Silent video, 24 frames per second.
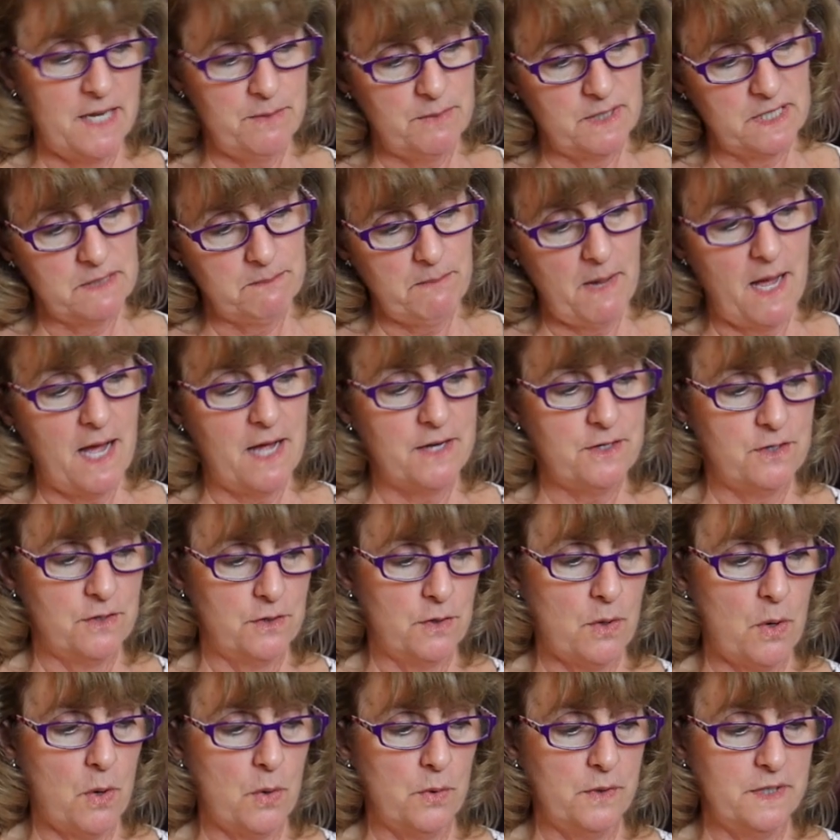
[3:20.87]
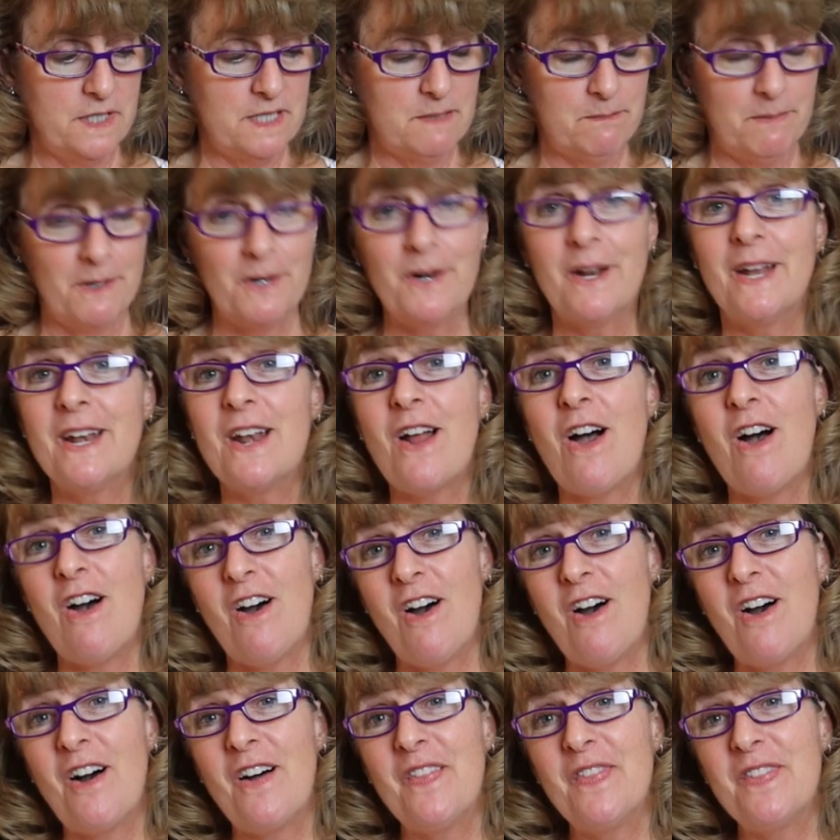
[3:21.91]
and respond to the Holy Spirit
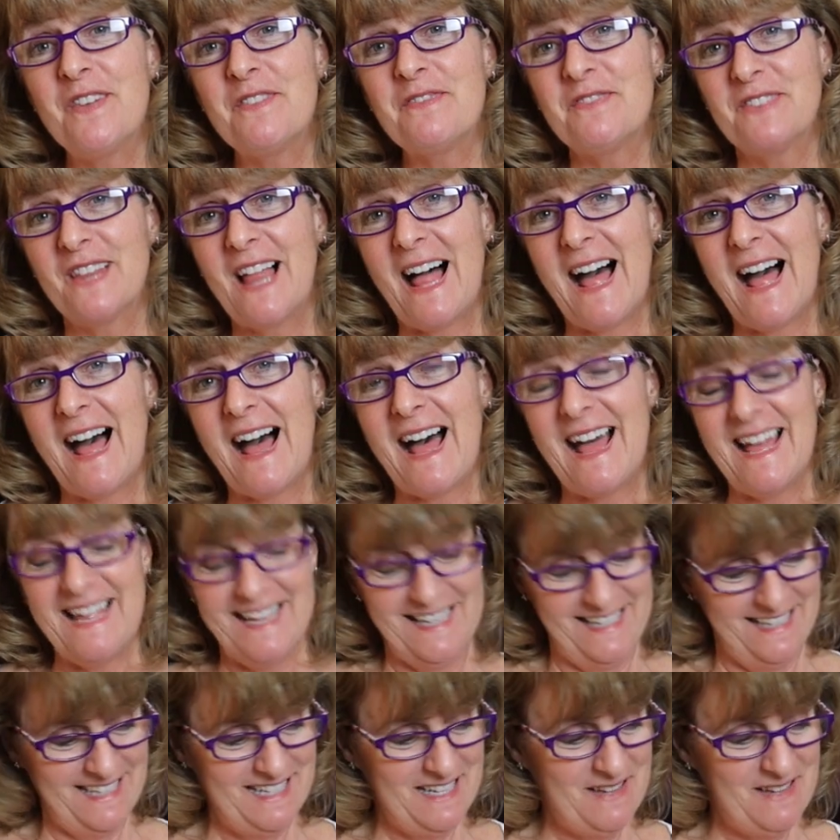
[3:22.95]
on the fly.